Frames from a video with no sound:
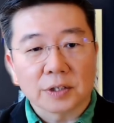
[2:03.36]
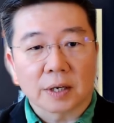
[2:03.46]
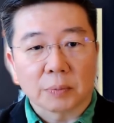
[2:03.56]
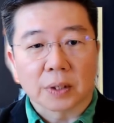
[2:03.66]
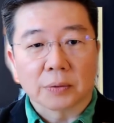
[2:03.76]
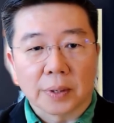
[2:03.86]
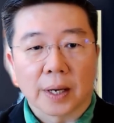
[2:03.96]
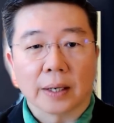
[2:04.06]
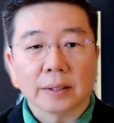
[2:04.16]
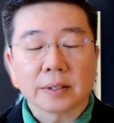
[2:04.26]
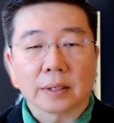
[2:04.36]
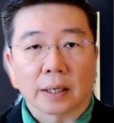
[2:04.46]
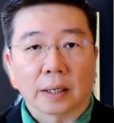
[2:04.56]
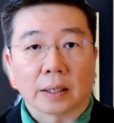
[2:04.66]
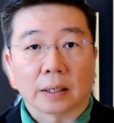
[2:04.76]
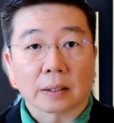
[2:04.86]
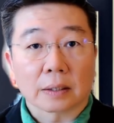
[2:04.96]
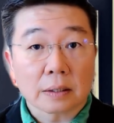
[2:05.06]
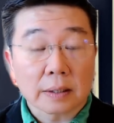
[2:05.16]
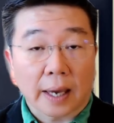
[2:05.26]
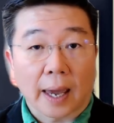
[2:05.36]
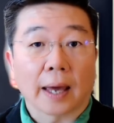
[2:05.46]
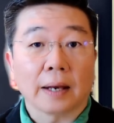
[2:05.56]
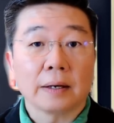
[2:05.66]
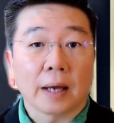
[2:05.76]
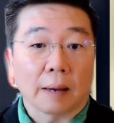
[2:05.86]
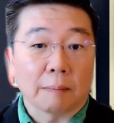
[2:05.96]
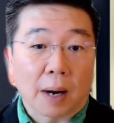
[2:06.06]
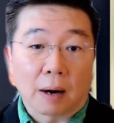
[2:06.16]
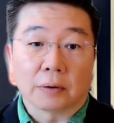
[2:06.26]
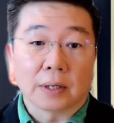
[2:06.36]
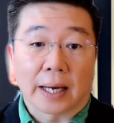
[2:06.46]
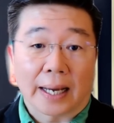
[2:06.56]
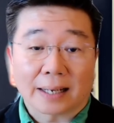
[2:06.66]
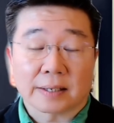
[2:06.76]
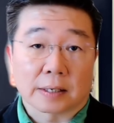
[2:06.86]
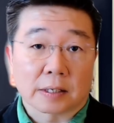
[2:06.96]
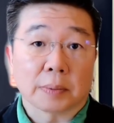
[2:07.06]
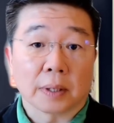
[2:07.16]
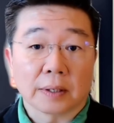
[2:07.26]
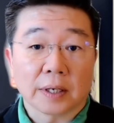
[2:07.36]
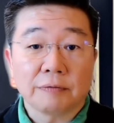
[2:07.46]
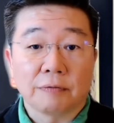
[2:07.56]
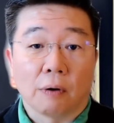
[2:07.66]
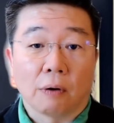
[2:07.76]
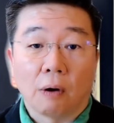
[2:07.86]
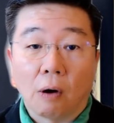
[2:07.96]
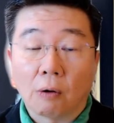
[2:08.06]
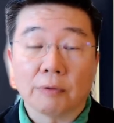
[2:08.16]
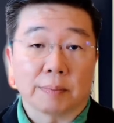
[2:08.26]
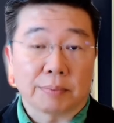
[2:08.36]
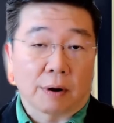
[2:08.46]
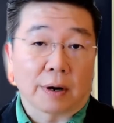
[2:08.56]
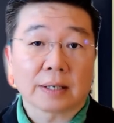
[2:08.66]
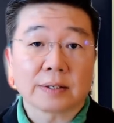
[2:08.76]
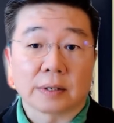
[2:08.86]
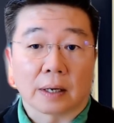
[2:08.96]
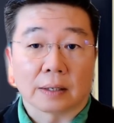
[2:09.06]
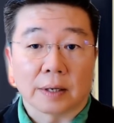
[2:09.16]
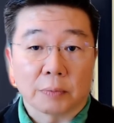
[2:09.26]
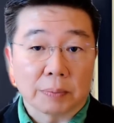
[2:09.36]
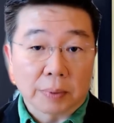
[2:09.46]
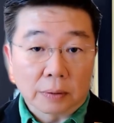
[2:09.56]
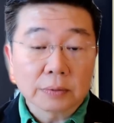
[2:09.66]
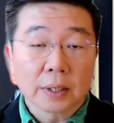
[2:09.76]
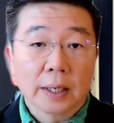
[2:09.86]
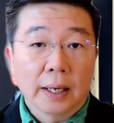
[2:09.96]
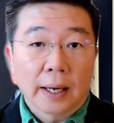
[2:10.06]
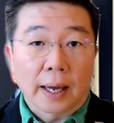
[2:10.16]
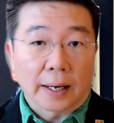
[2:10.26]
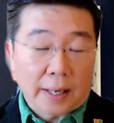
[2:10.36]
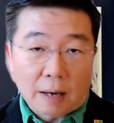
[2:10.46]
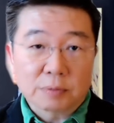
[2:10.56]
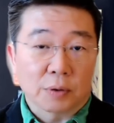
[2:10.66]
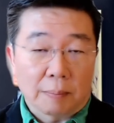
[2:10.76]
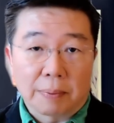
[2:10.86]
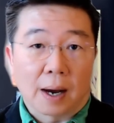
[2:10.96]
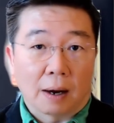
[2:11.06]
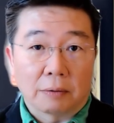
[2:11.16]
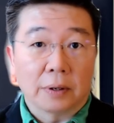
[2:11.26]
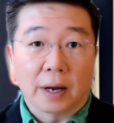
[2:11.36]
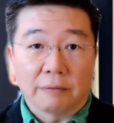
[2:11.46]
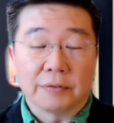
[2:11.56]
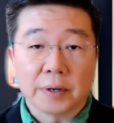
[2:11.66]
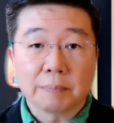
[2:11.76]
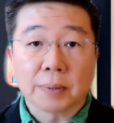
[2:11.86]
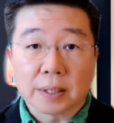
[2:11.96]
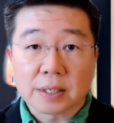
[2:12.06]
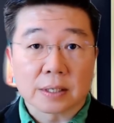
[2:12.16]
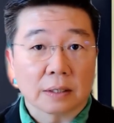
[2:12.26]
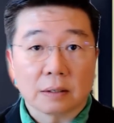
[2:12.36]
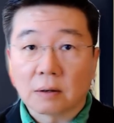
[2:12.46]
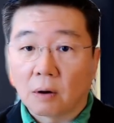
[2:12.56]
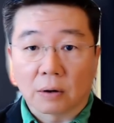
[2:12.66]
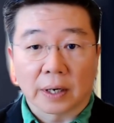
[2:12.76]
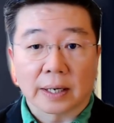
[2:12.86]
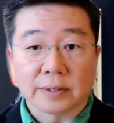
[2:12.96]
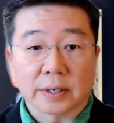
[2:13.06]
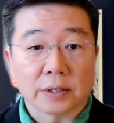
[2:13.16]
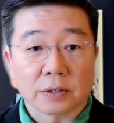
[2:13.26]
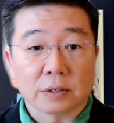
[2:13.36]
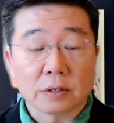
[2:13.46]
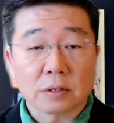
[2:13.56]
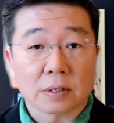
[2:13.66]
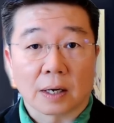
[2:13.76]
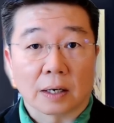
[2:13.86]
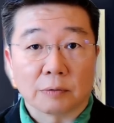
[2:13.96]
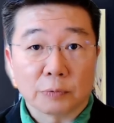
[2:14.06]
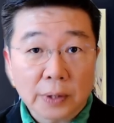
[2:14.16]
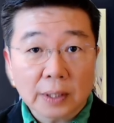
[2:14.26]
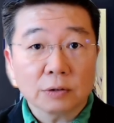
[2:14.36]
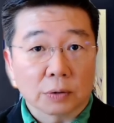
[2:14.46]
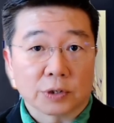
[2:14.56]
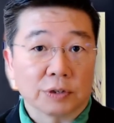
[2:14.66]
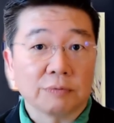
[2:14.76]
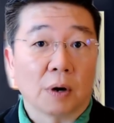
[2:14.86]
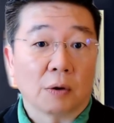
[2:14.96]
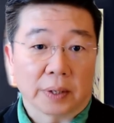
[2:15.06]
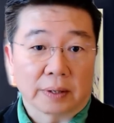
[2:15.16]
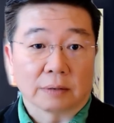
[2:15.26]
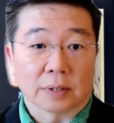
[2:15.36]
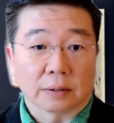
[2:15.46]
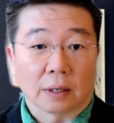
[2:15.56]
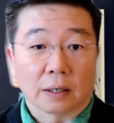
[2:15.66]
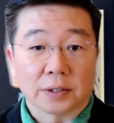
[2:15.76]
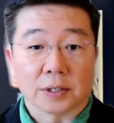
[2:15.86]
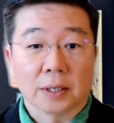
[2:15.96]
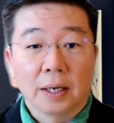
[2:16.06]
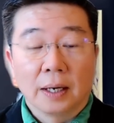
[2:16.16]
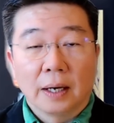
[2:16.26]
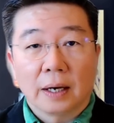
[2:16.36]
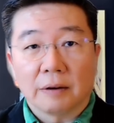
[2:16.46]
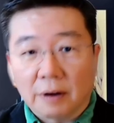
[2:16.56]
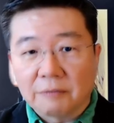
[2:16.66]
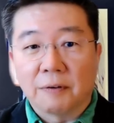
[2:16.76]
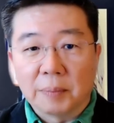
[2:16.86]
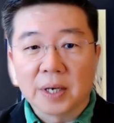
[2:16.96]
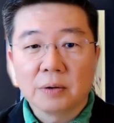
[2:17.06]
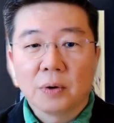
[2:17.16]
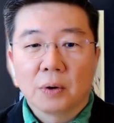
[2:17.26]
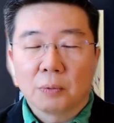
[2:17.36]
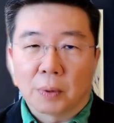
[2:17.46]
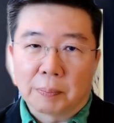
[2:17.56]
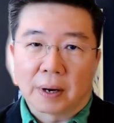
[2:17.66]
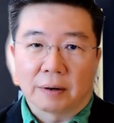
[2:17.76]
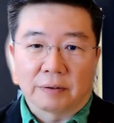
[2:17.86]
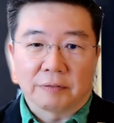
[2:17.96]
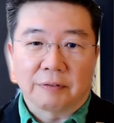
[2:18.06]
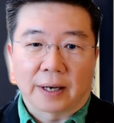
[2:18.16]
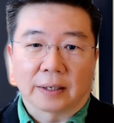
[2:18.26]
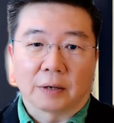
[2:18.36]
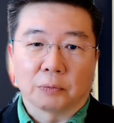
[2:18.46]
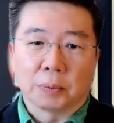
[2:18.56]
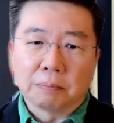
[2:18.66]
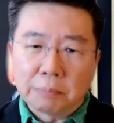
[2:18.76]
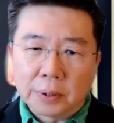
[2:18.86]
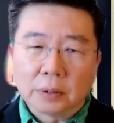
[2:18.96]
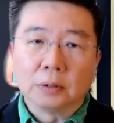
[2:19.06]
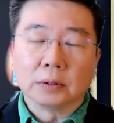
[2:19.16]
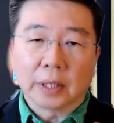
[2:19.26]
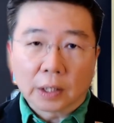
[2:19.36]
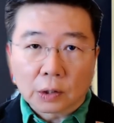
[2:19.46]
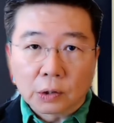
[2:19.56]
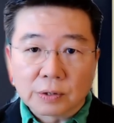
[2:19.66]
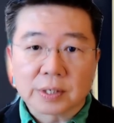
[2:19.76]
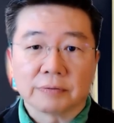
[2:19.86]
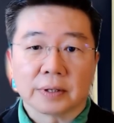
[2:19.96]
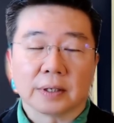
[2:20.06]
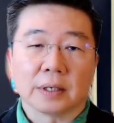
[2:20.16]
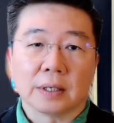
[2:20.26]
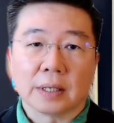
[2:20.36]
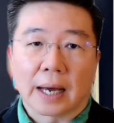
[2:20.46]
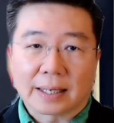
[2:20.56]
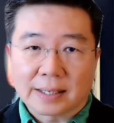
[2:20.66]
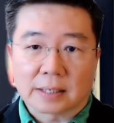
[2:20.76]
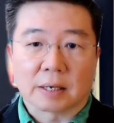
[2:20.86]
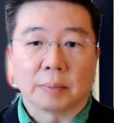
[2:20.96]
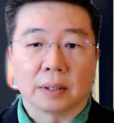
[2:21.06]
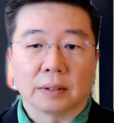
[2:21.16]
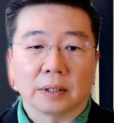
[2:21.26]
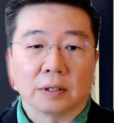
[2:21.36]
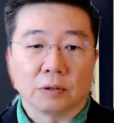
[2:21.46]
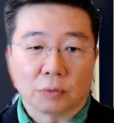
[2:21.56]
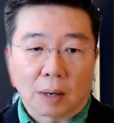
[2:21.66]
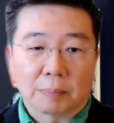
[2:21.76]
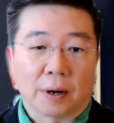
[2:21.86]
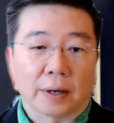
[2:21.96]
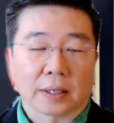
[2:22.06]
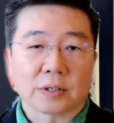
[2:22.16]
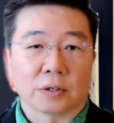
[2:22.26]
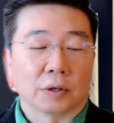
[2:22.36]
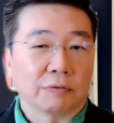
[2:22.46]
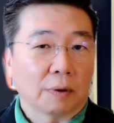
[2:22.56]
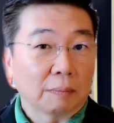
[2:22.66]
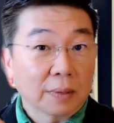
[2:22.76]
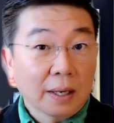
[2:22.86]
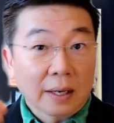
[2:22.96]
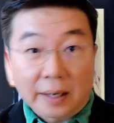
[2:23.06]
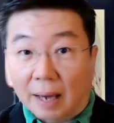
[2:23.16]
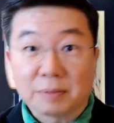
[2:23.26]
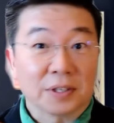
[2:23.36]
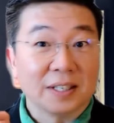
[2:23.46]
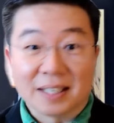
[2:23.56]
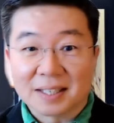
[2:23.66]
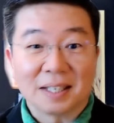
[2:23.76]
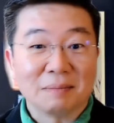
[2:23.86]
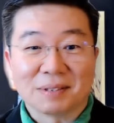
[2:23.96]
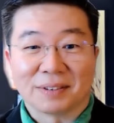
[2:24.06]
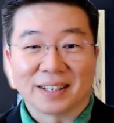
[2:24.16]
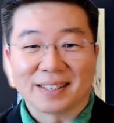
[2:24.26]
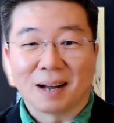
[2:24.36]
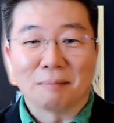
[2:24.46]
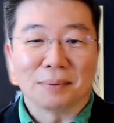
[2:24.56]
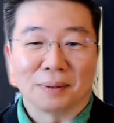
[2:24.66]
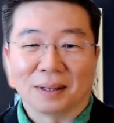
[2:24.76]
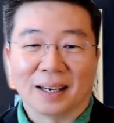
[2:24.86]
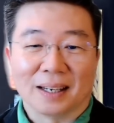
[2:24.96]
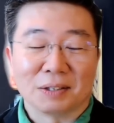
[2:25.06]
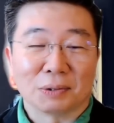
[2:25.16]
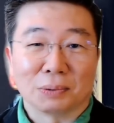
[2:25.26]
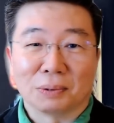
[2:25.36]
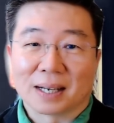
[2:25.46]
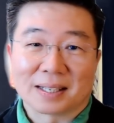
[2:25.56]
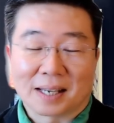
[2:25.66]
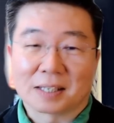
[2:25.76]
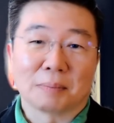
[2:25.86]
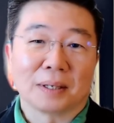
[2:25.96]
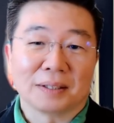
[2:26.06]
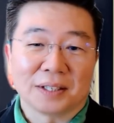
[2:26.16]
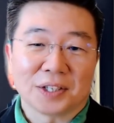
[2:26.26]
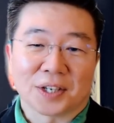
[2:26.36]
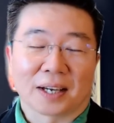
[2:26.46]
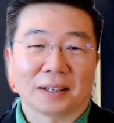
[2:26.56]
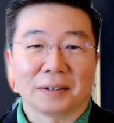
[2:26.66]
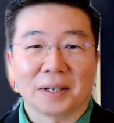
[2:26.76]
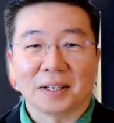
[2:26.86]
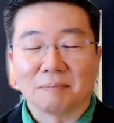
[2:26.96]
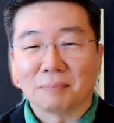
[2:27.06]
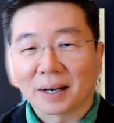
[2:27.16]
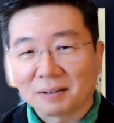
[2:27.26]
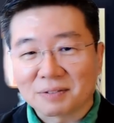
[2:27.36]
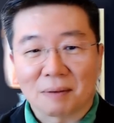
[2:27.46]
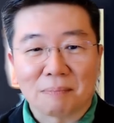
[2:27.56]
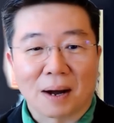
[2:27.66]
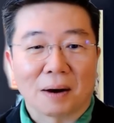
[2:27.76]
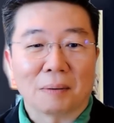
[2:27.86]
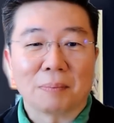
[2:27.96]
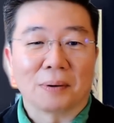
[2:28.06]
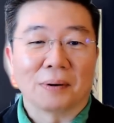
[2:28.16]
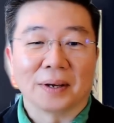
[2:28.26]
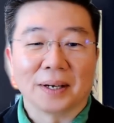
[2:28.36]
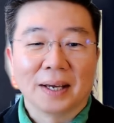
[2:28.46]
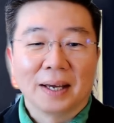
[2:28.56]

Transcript: that we create can empower like accessibility for all the products that we build, and it helps to empower every person, organizations, really to achieve more with our technology. And for me, we're proud of the fact that we build inclusivity, accessibility into our products, from caption in Teams, for example, and to accessibility checker in Microsoft PowerPoint,